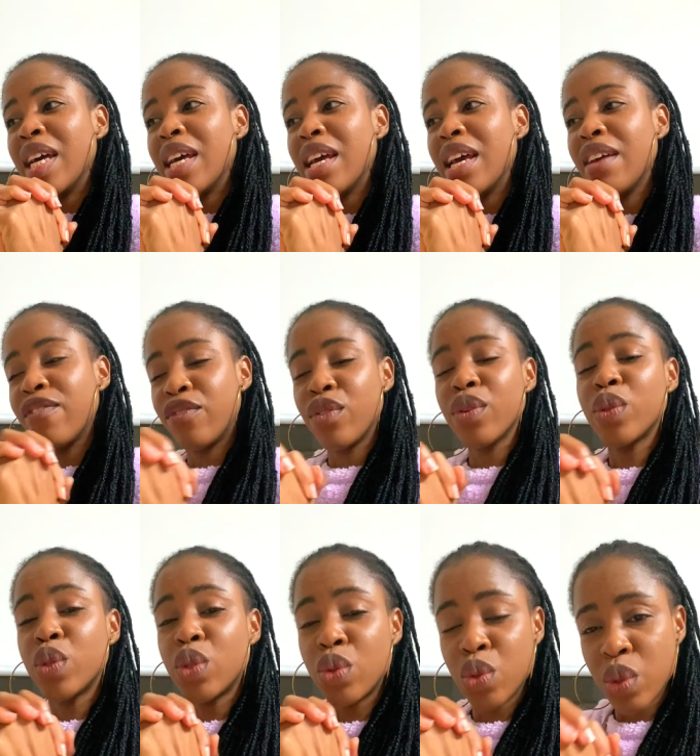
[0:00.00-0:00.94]
if
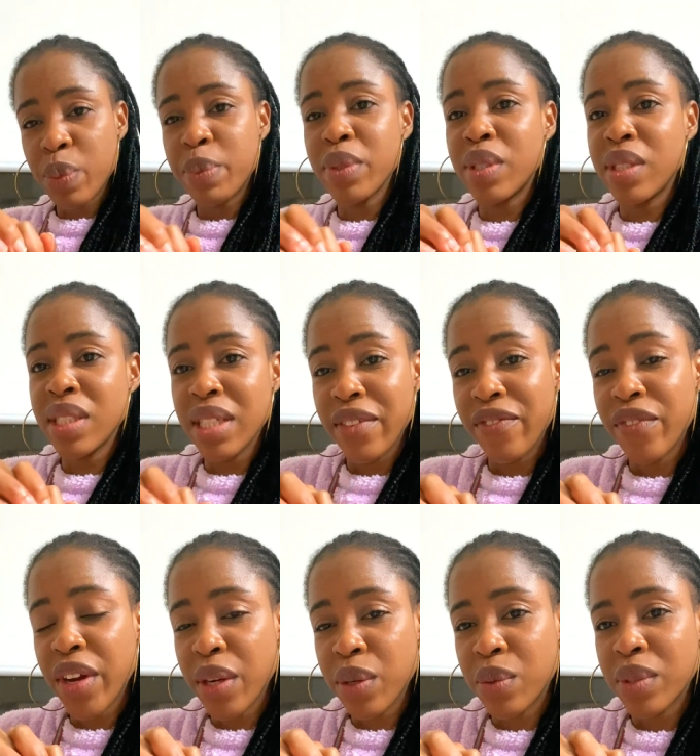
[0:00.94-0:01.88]
you do put in a
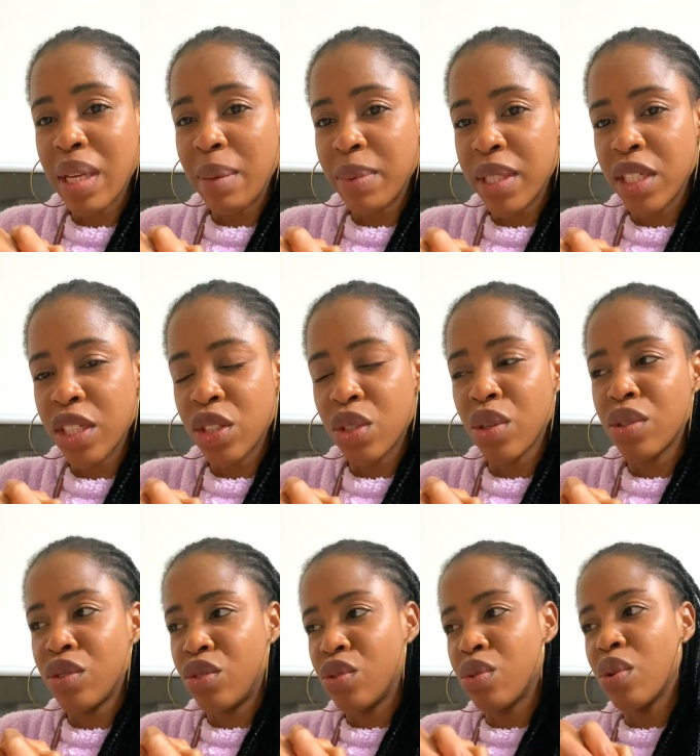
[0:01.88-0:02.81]
very good
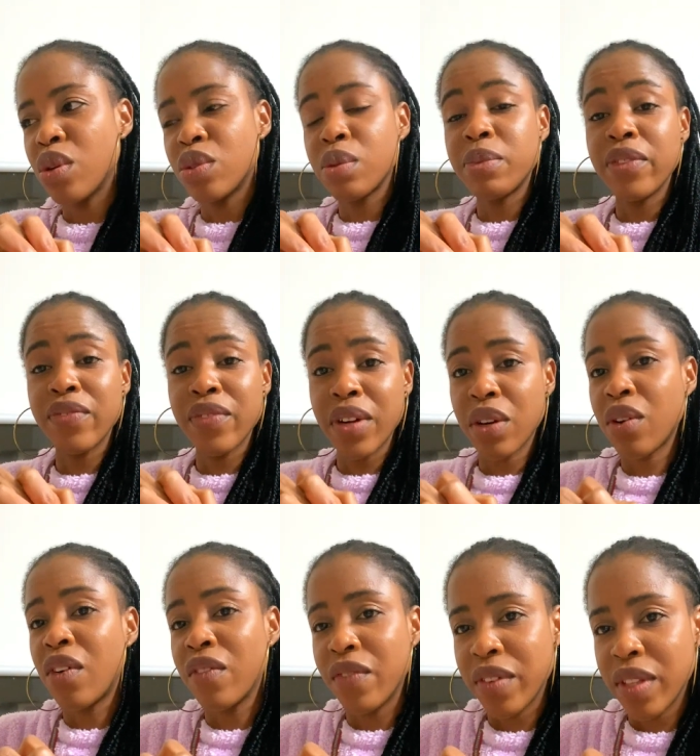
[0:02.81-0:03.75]
application, you'll also be very
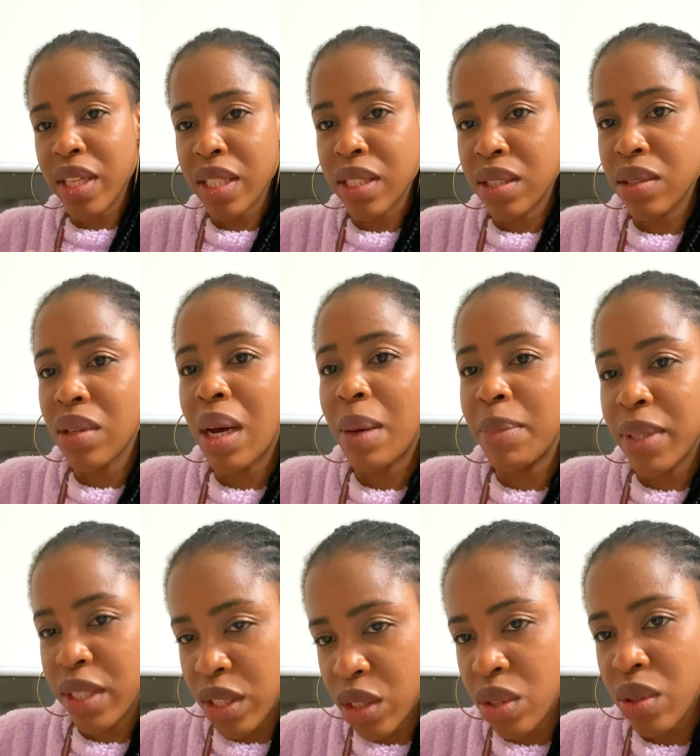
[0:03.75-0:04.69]
confident in your
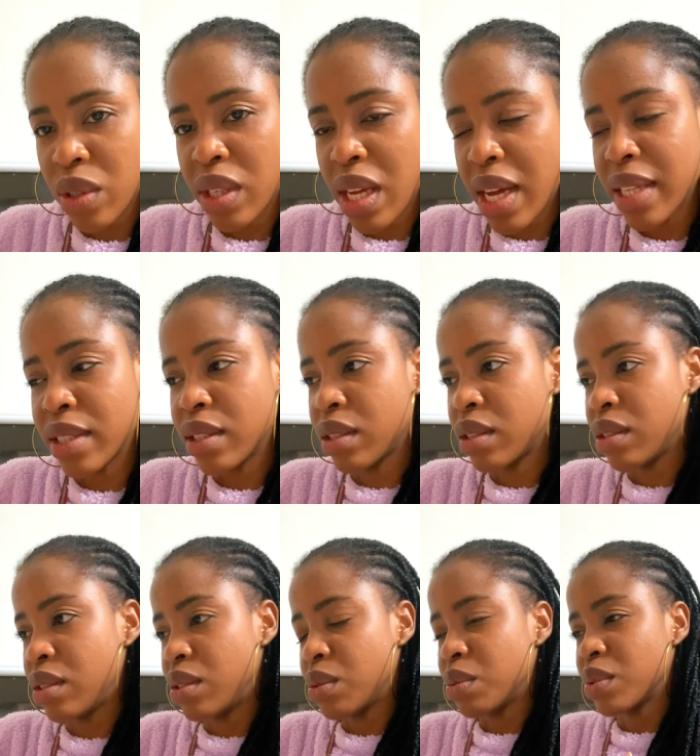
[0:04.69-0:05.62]
application and
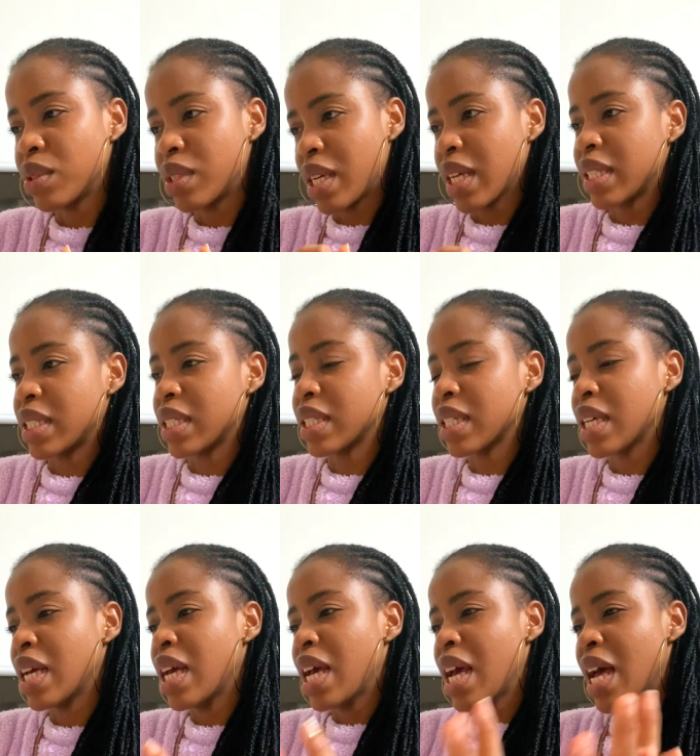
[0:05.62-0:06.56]
you would get it.
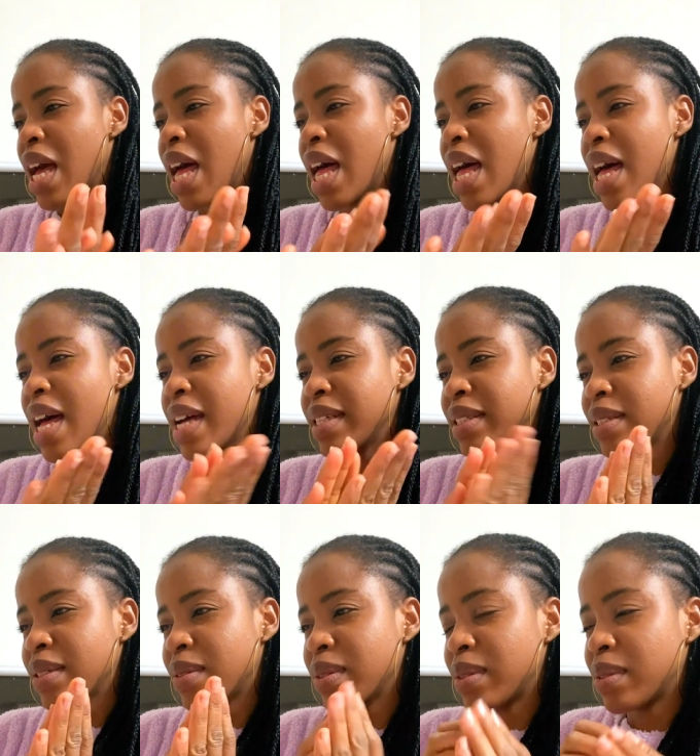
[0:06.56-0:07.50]
And
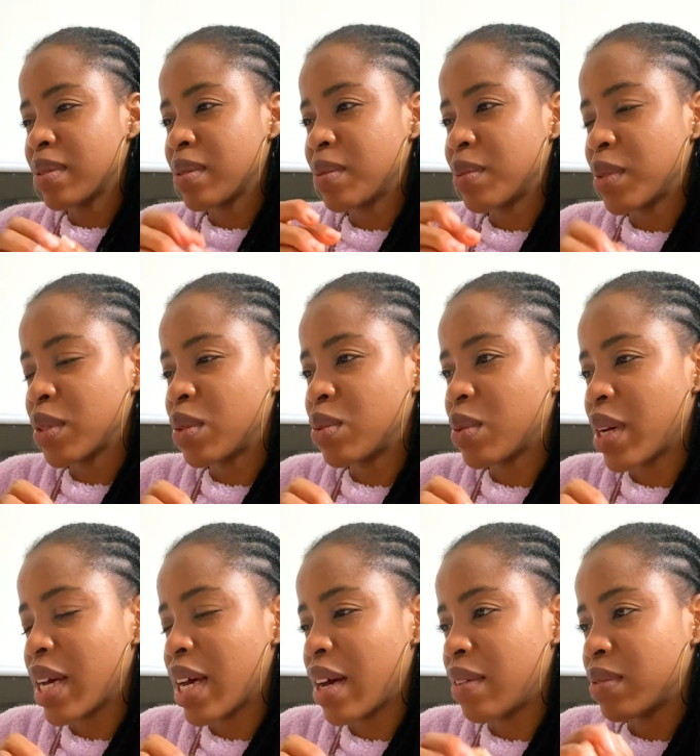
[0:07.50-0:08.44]
also, what do I
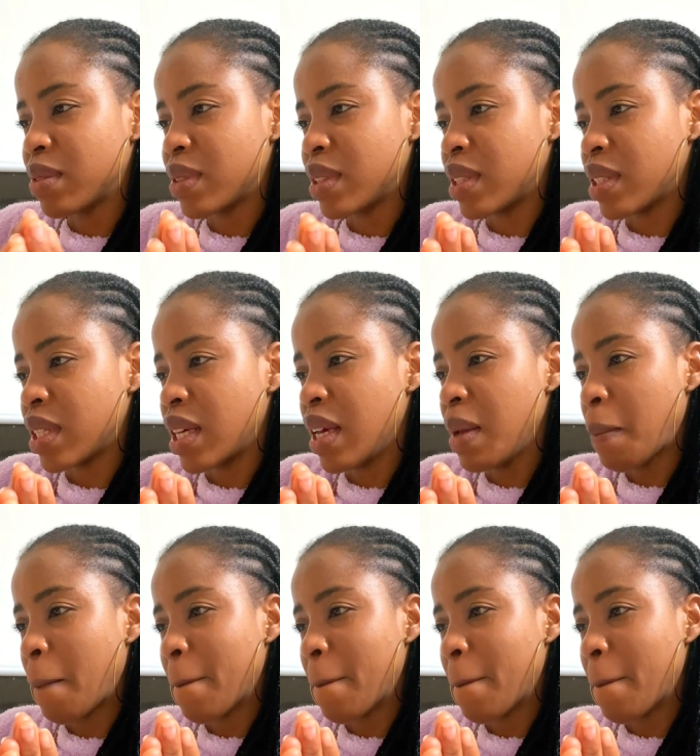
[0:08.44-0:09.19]
have to say?